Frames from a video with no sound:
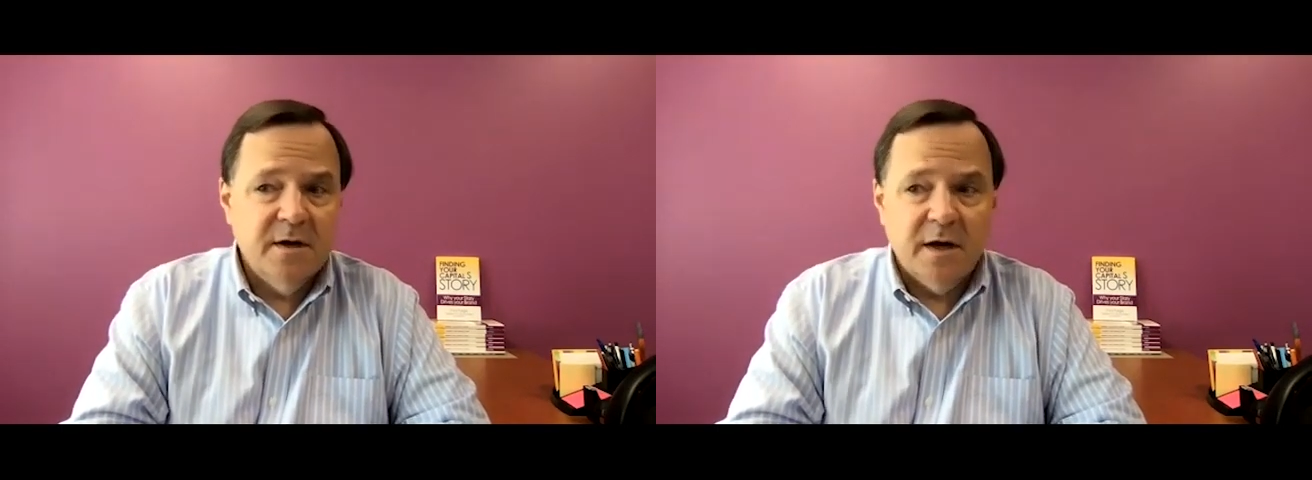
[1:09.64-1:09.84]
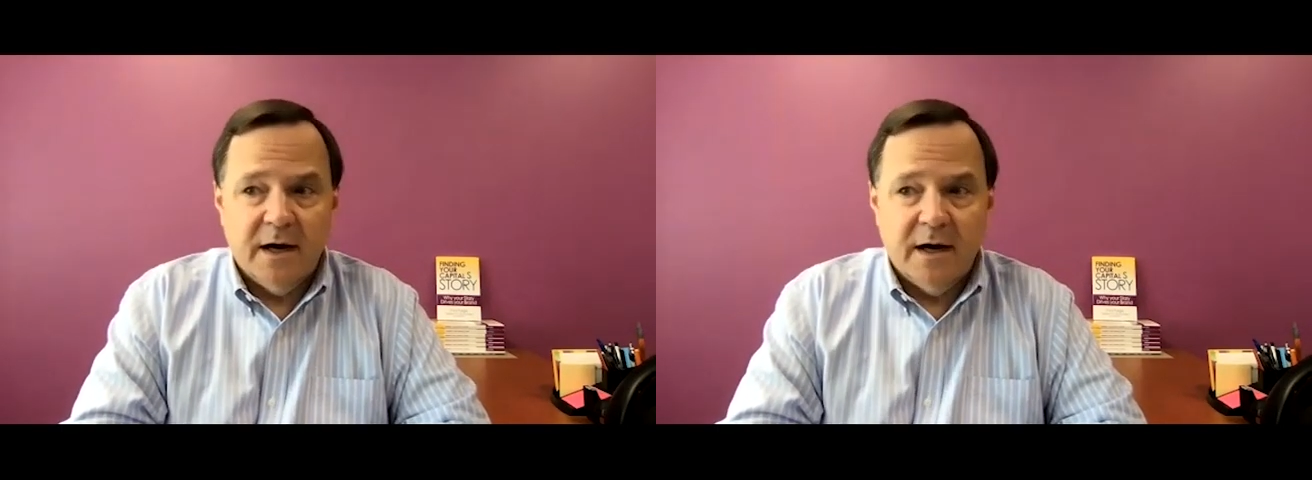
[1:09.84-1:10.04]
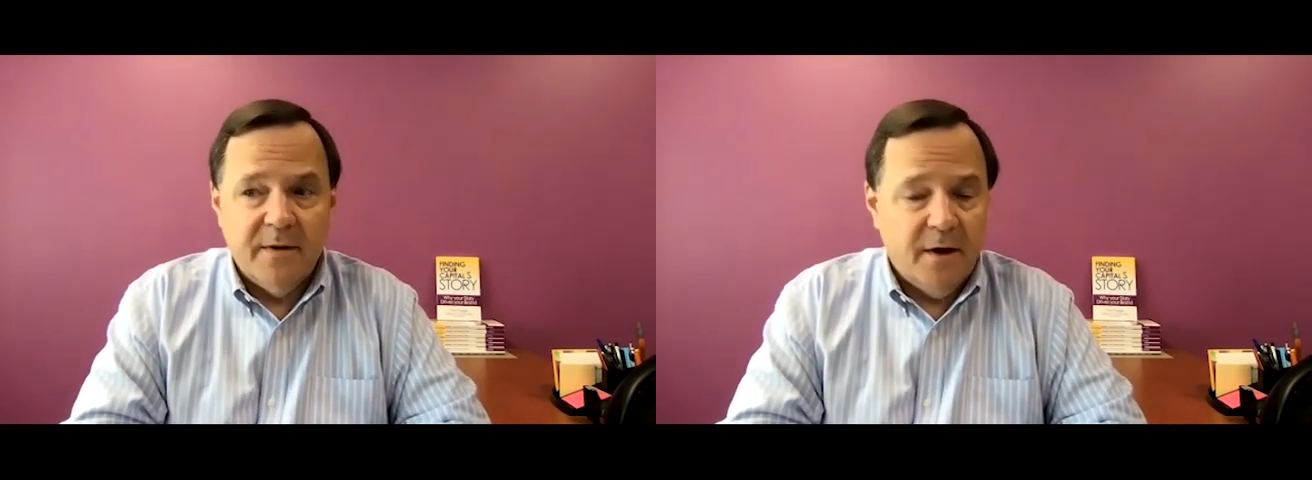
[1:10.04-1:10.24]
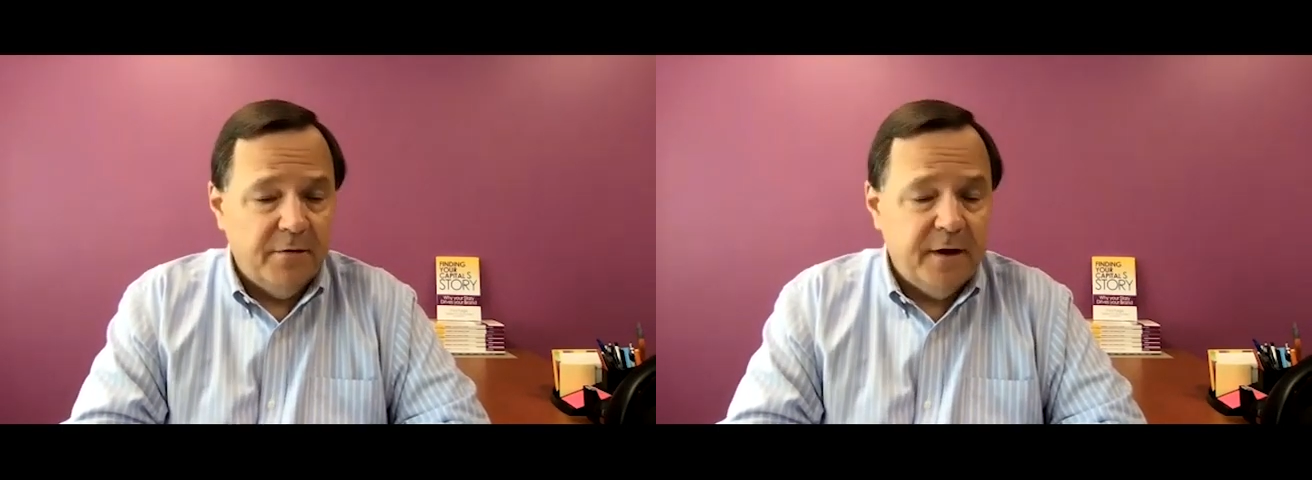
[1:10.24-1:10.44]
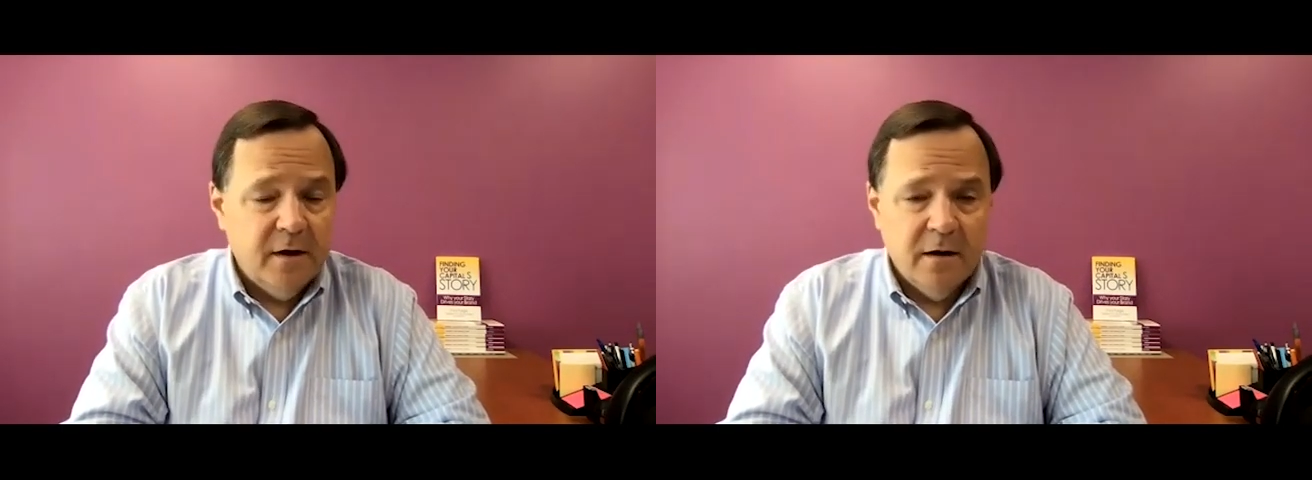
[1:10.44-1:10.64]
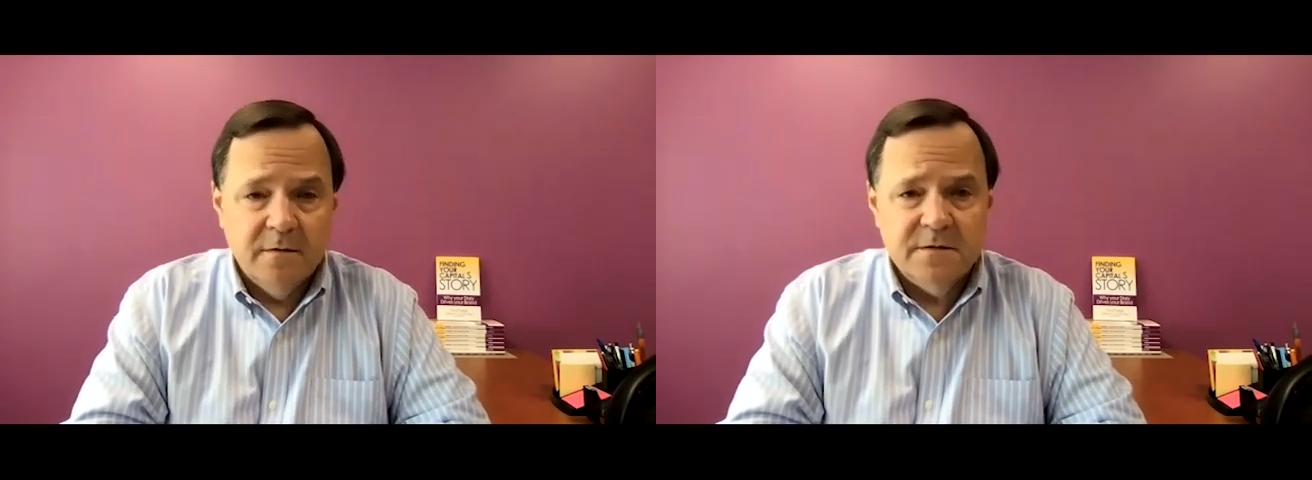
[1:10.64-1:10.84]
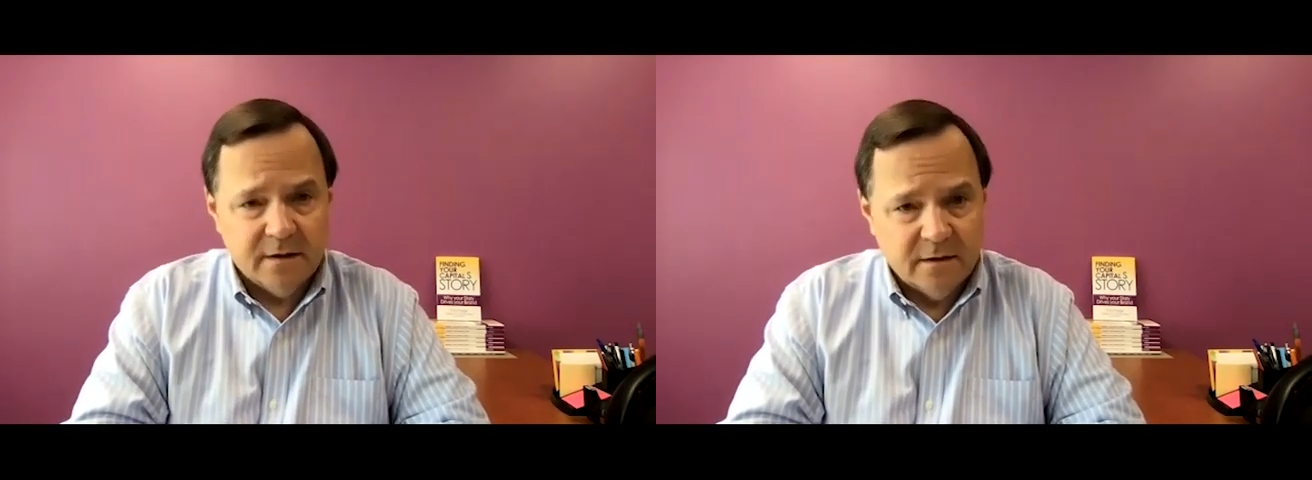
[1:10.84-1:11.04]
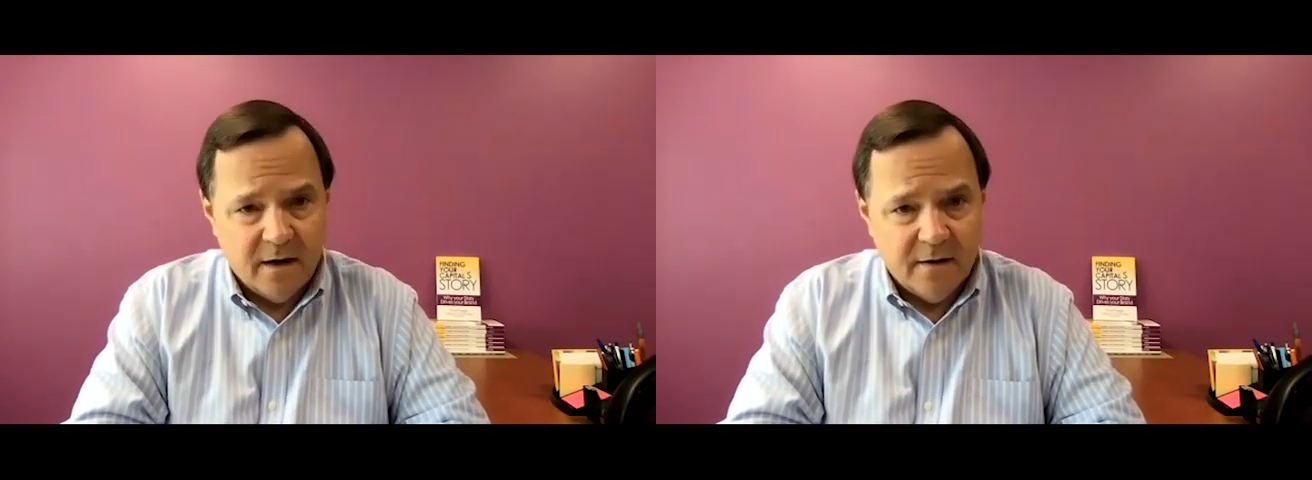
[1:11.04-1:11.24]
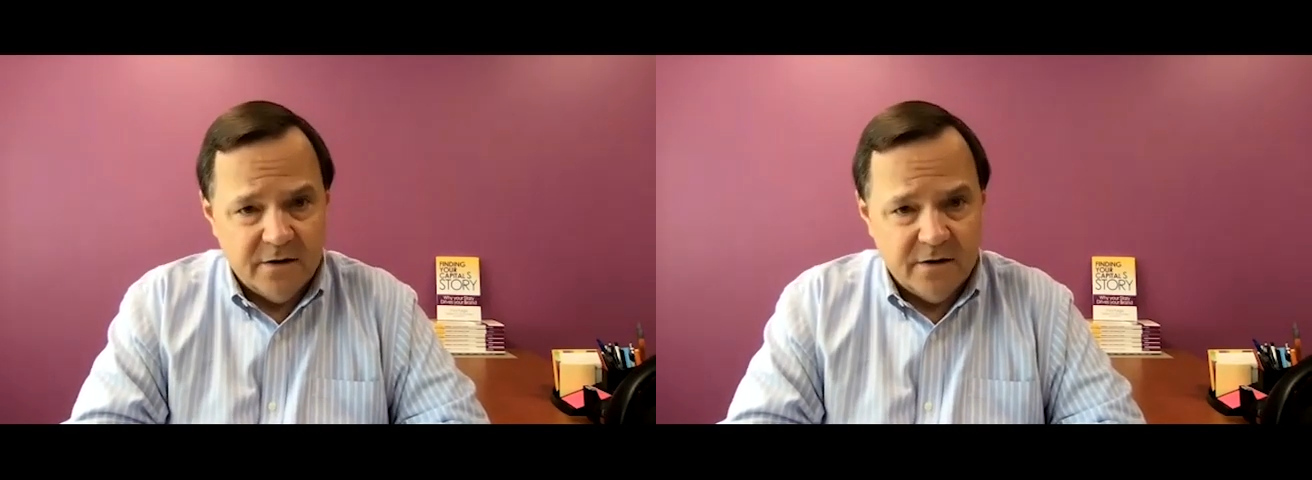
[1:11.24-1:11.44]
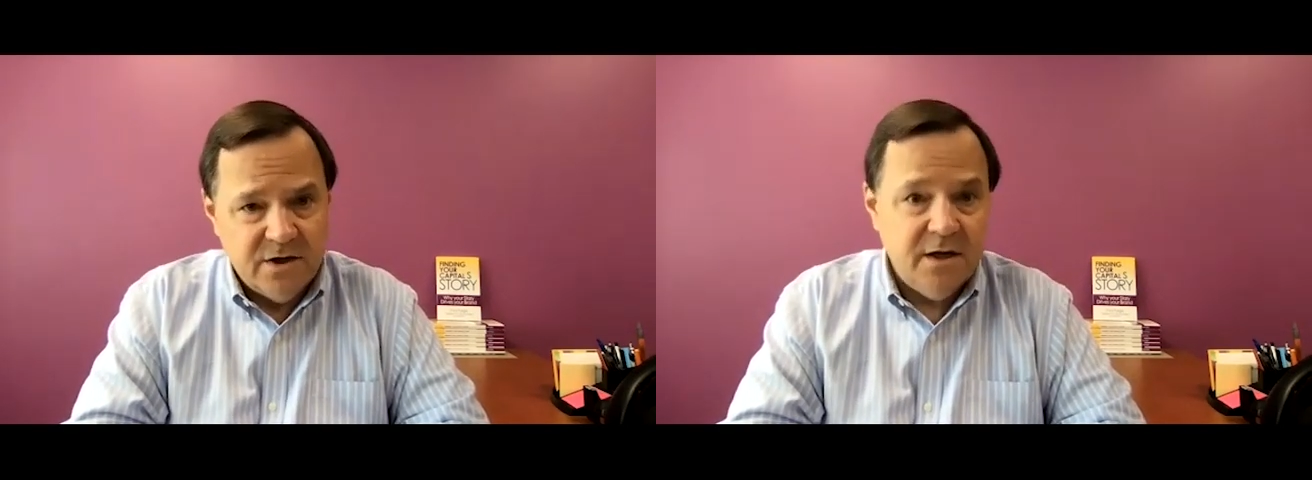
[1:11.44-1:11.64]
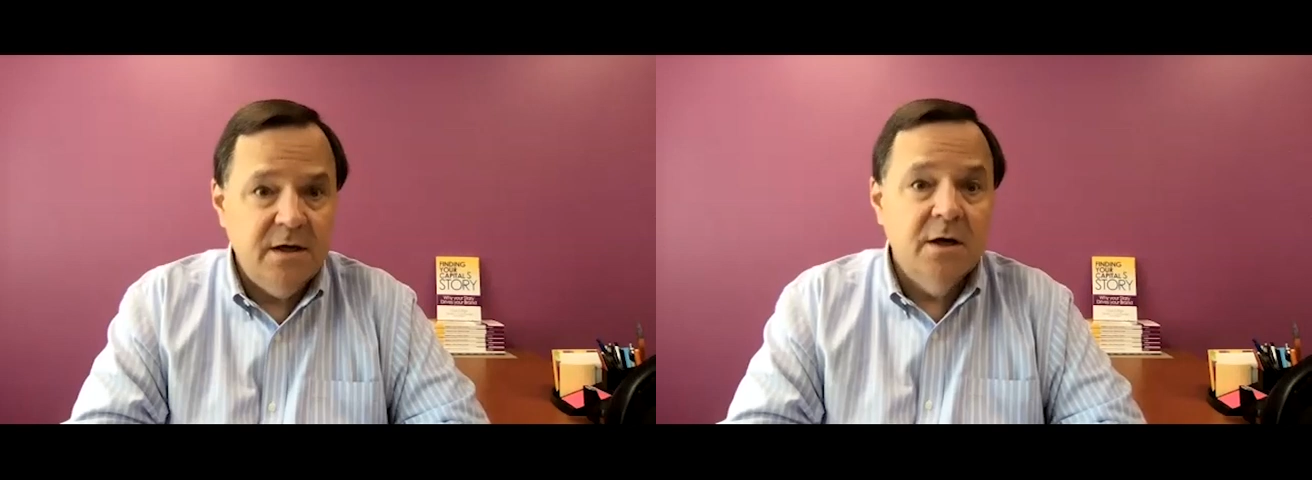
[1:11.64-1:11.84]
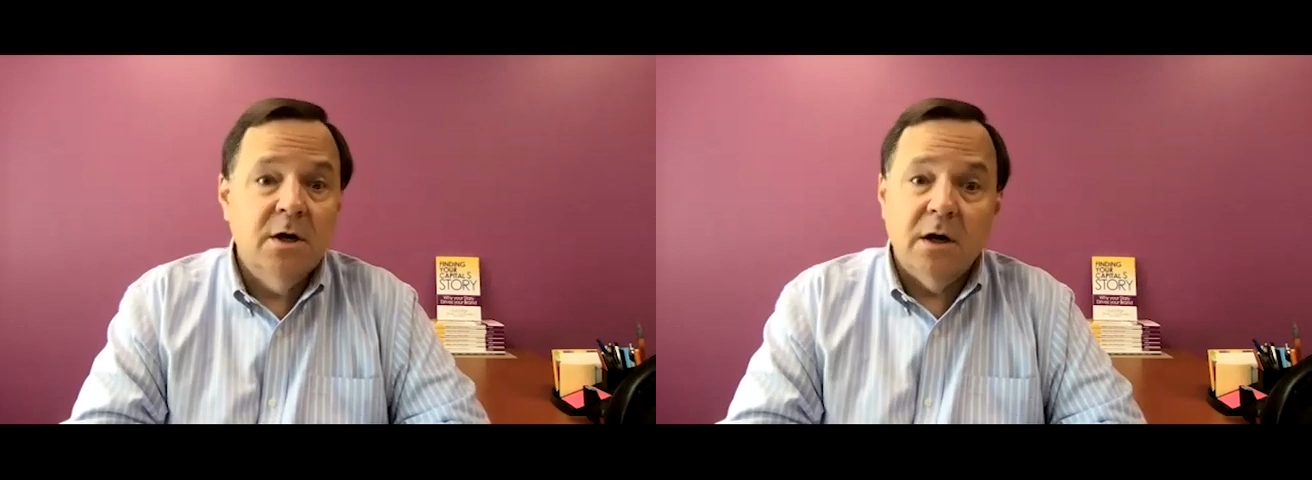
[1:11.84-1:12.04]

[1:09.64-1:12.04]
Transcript: uh, healthcare, technology,